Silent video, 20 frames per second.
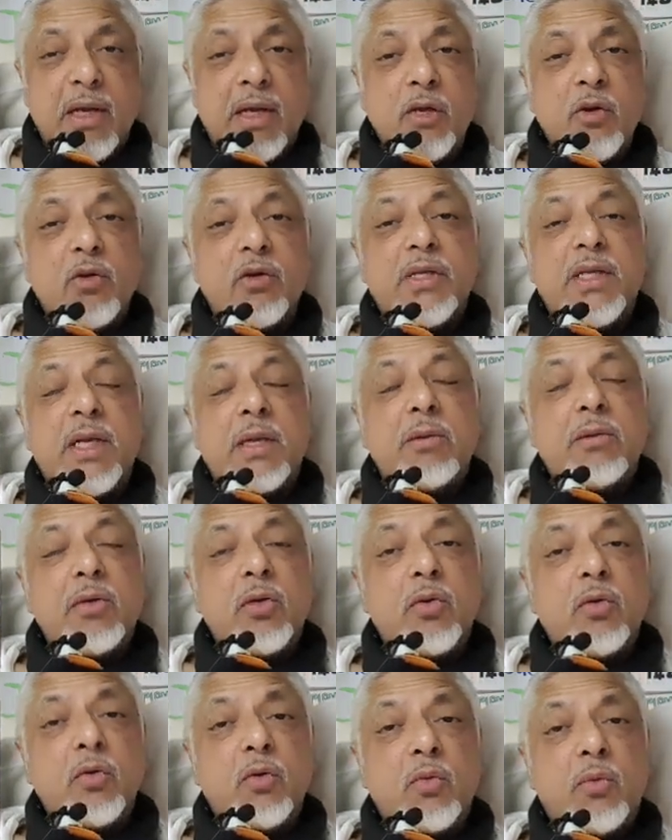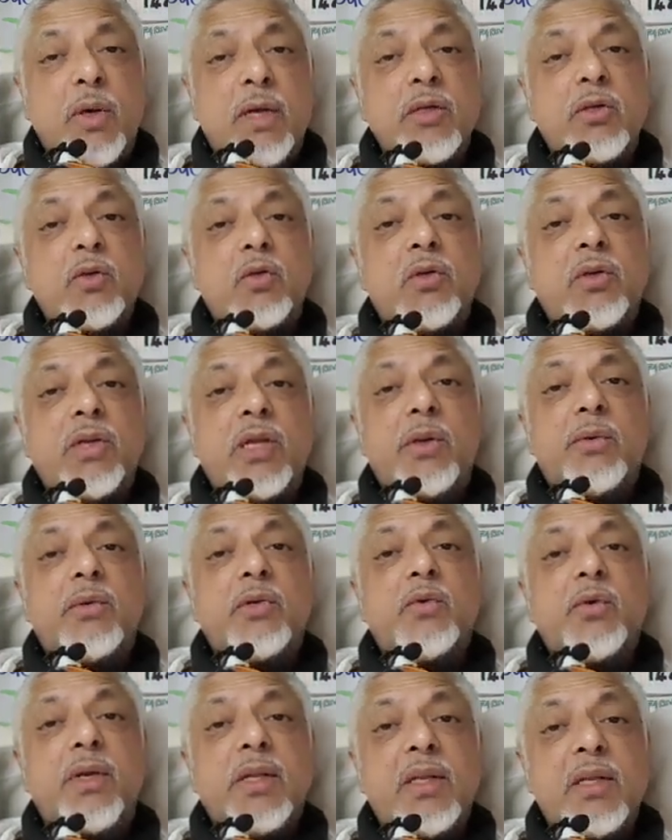You tell him to do 1, 2, 3, he will
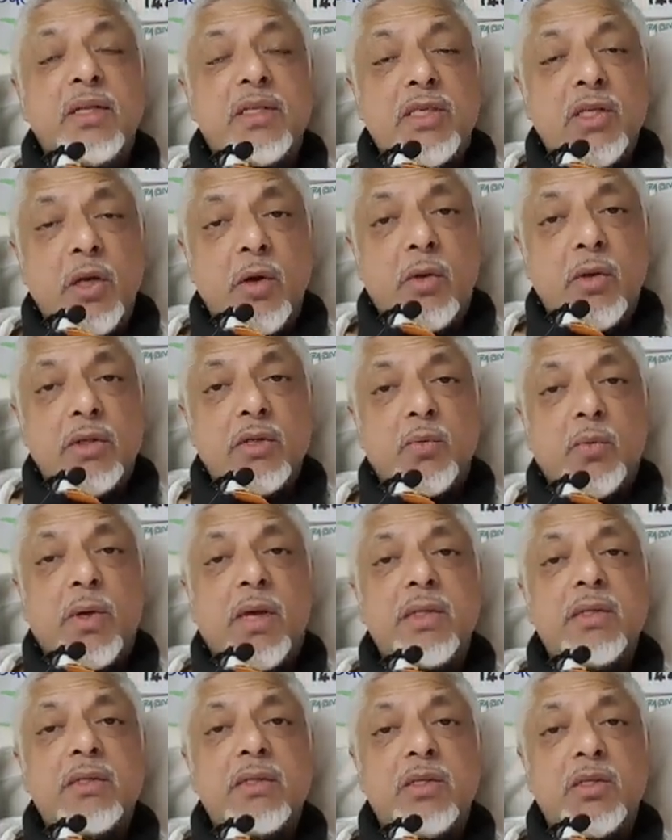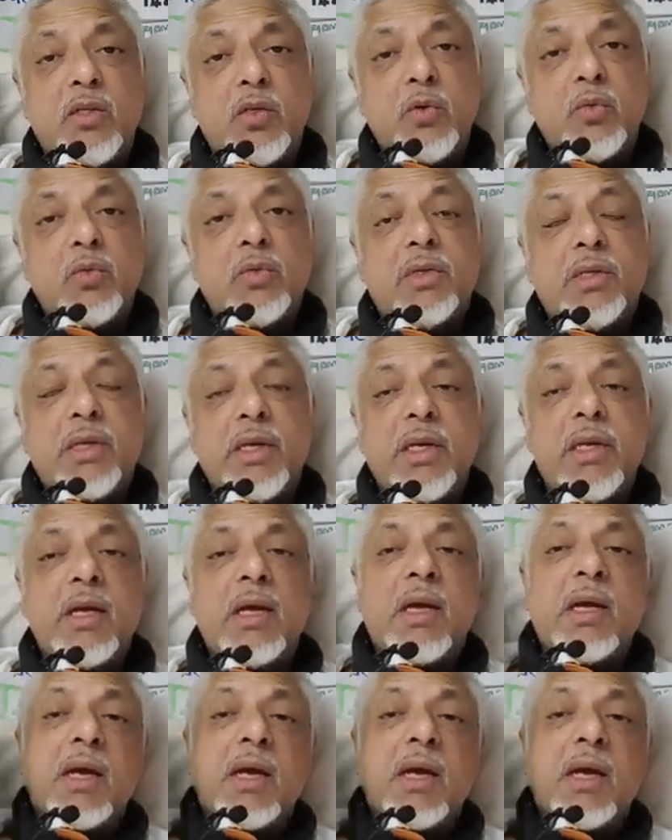do it in sequence 1, 2, 3.